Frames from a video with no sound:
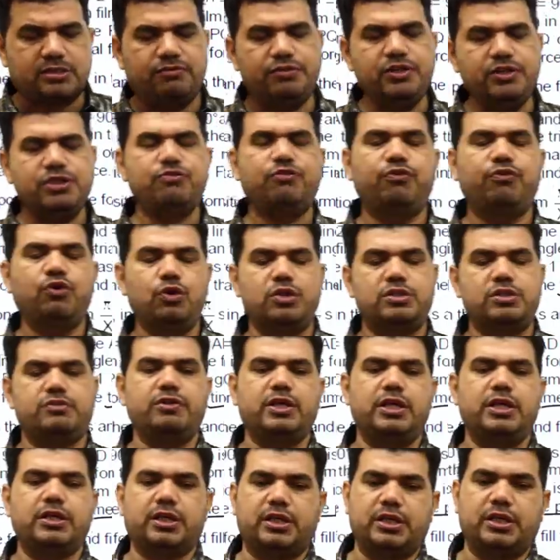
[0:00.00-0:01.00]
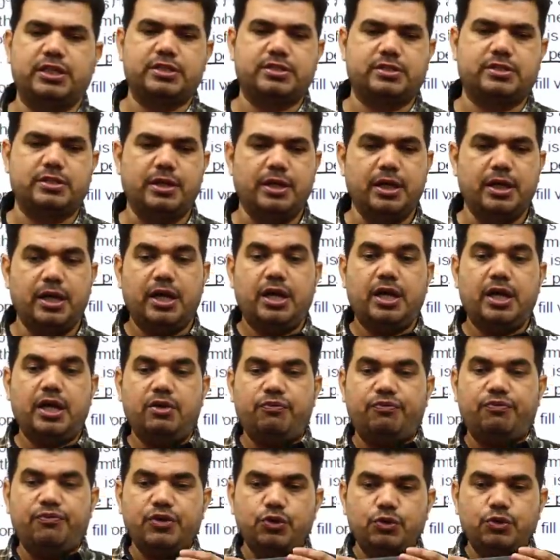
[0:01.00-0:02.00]
Which force will increase
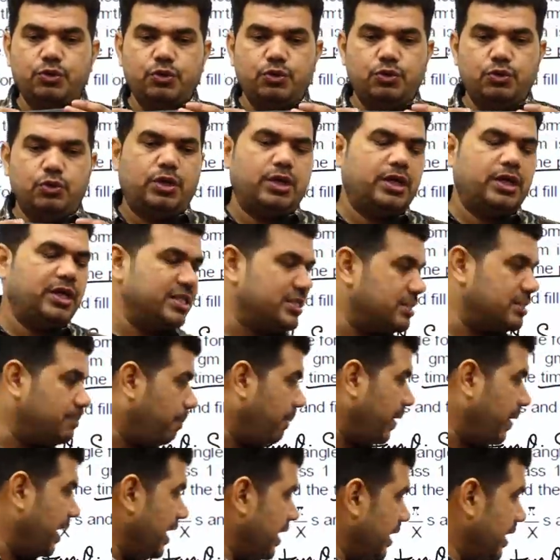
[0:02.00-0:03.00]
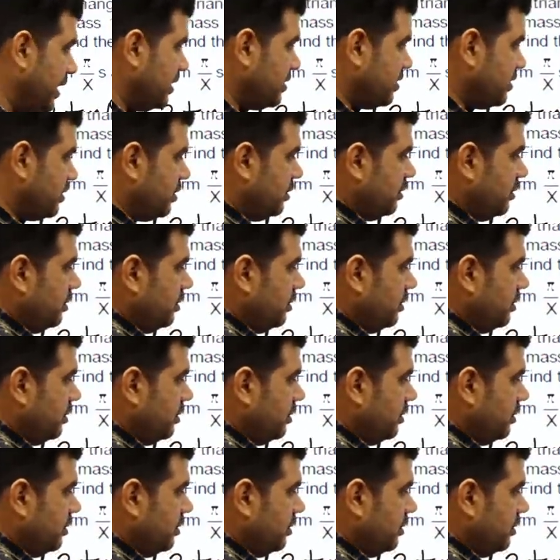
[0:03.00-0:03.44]
if you displaced